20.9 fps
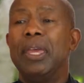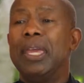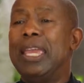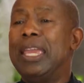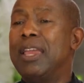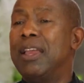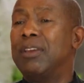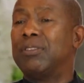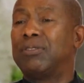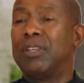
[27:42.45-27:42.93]

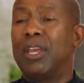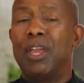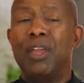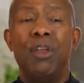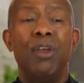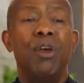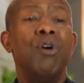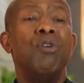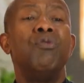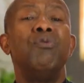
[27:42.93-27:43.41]
he is
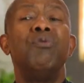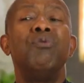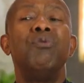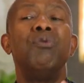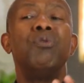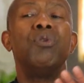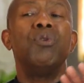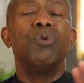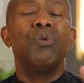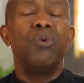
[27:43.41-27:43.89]
a
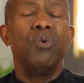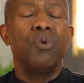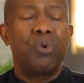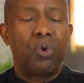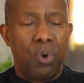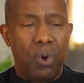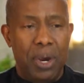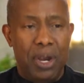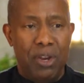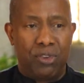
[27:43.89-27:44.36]
new
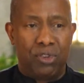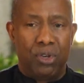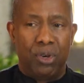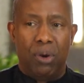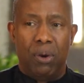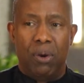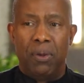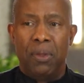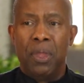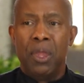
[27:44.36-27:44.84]

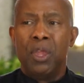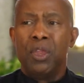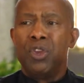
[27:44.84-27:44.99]
creature.